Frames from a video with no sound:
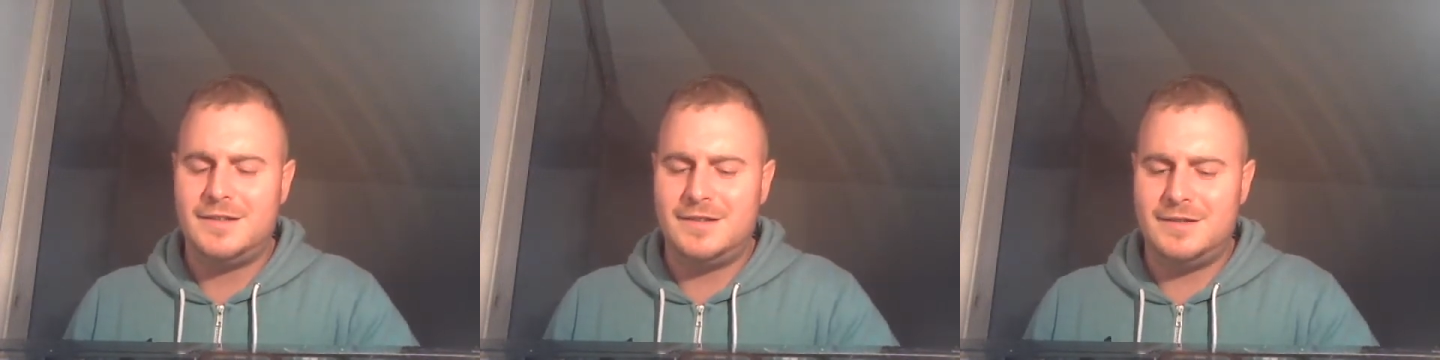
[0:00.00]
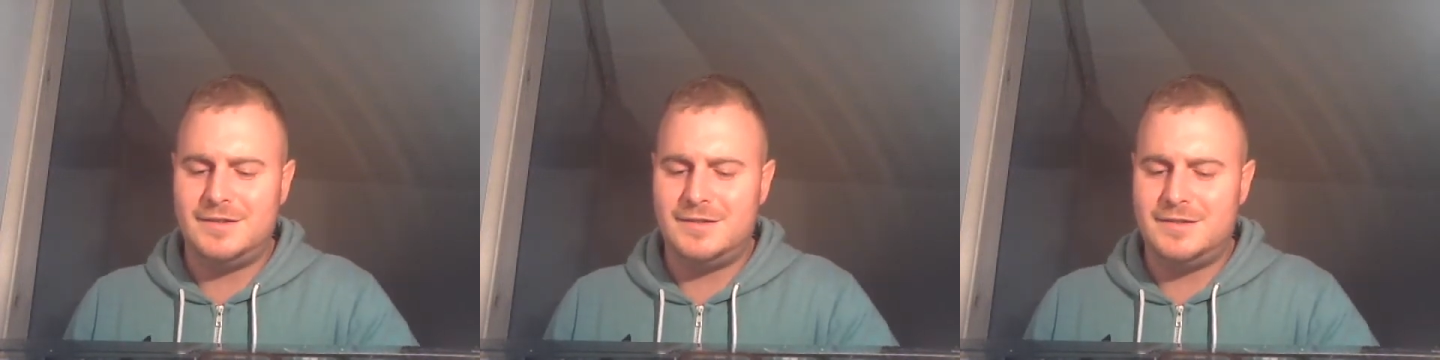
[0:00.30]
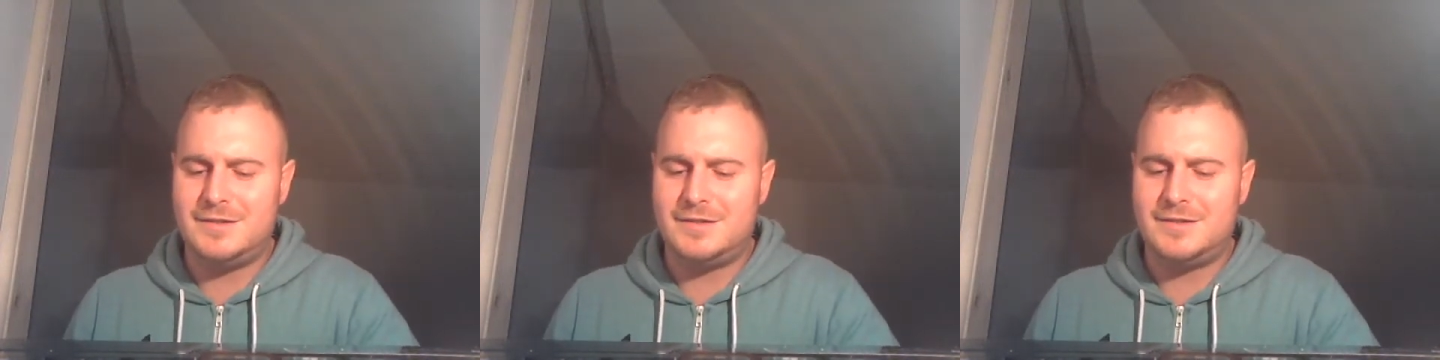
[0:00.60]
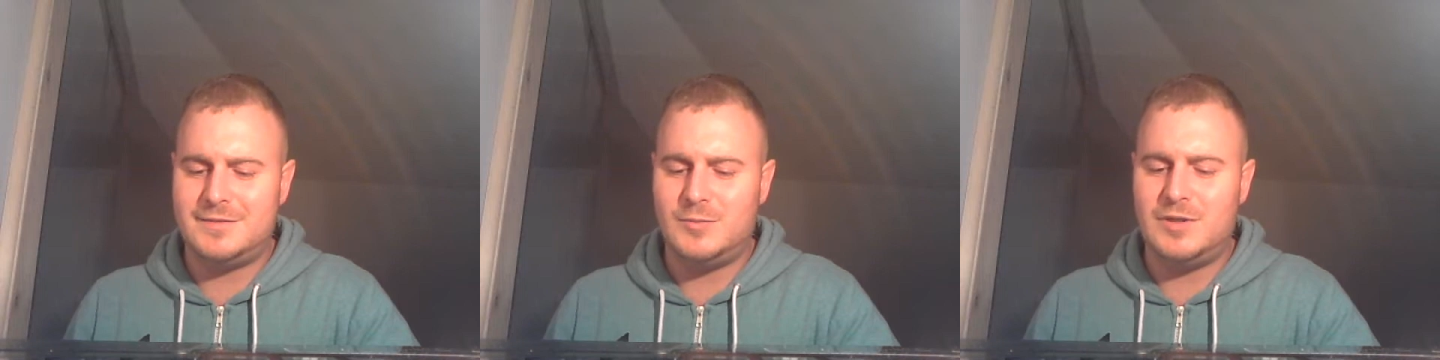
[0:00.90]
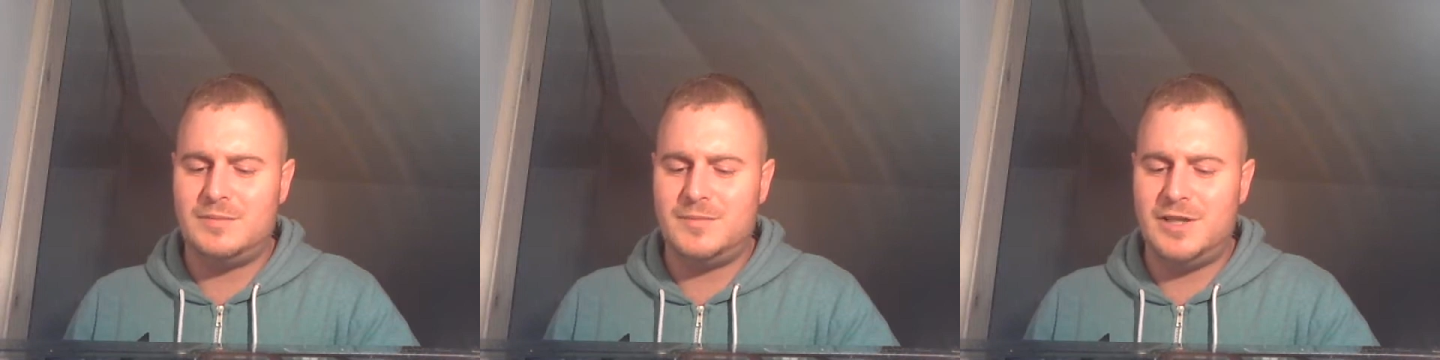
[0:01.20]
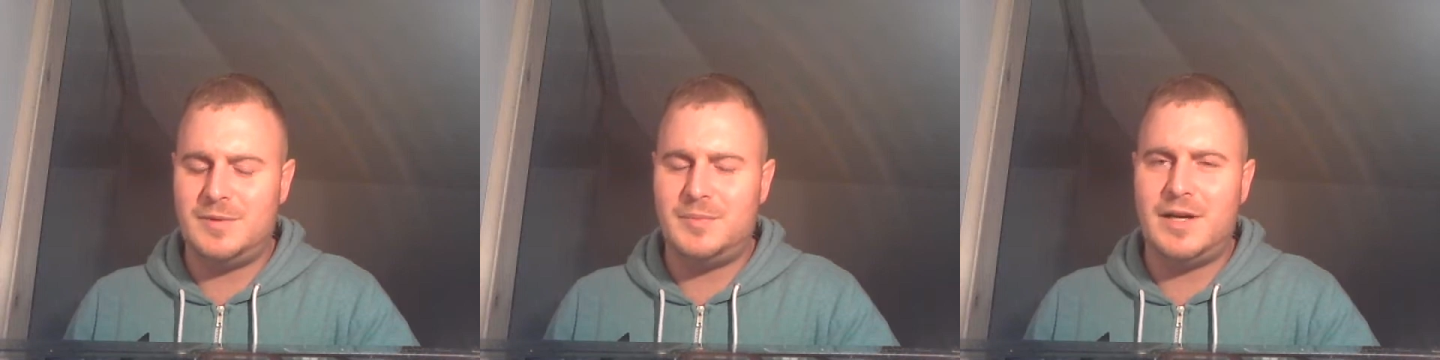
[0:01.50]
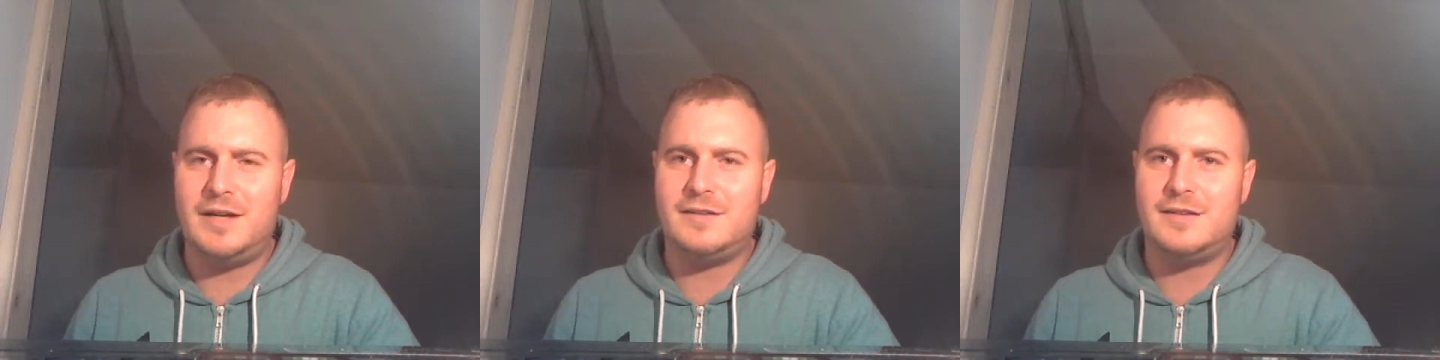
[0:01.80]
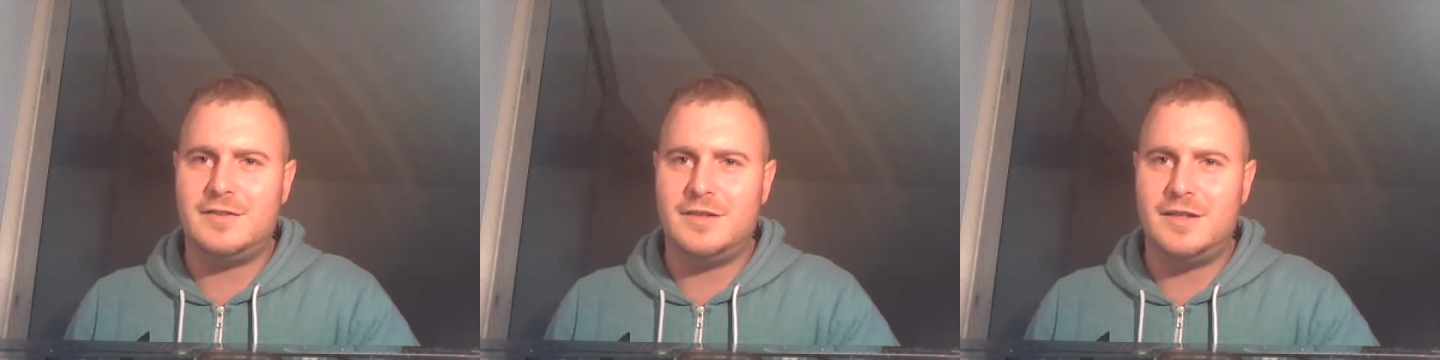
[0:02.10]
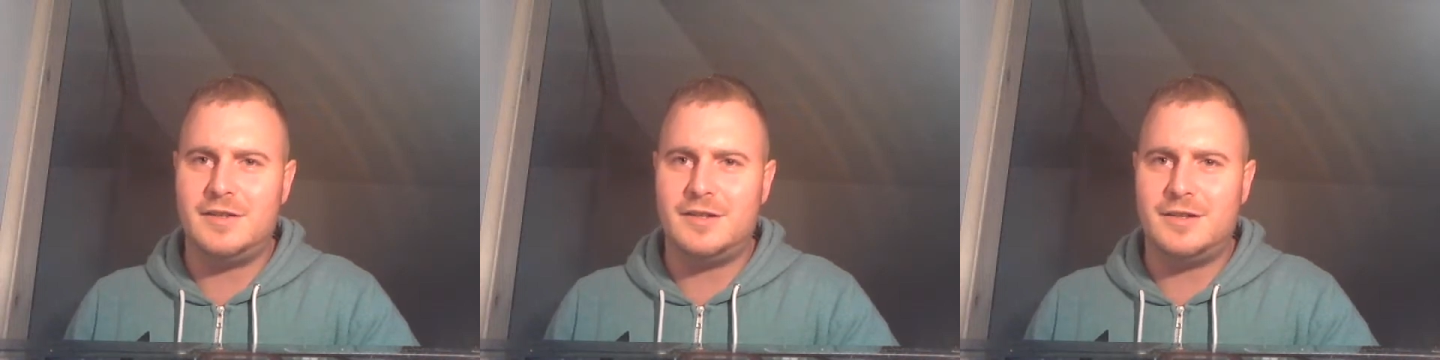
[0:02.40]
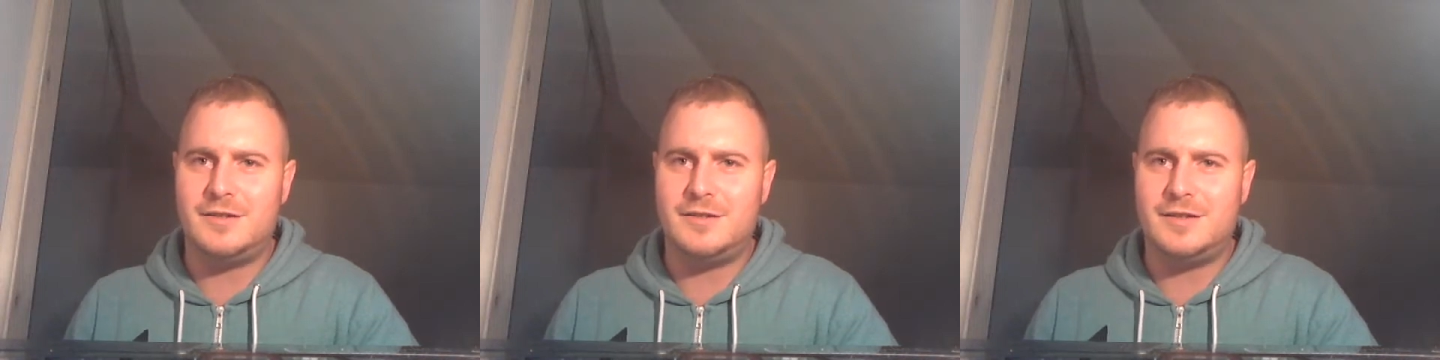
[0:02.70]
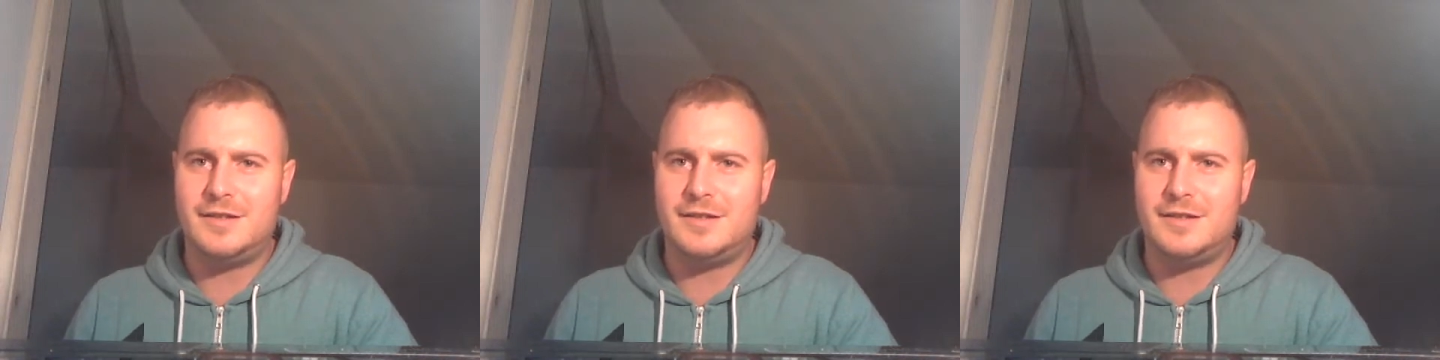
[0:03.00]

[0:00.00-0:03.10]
and me and my partner are having a little girl,